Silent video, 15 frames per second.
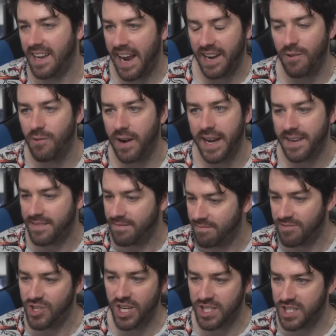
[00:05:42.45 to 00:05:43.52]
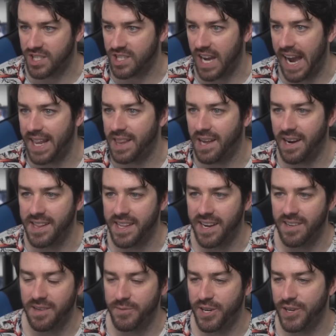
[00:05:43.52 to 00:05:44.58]
Anyway, just a side thought
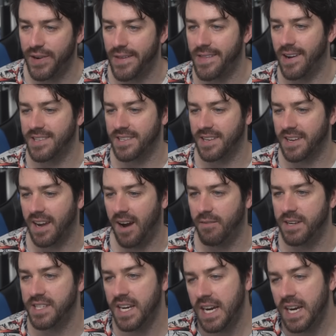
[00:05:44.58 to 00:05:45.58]
there. Let me know your thoughts in the comments.